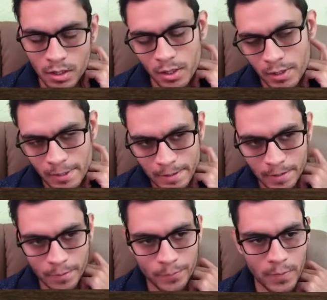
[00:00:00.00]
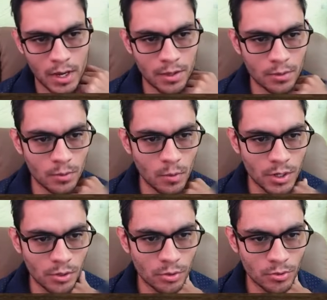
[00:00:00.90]
I don't want you
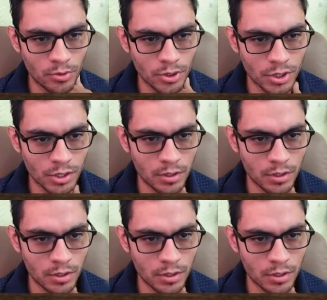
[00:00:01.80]
to rush it.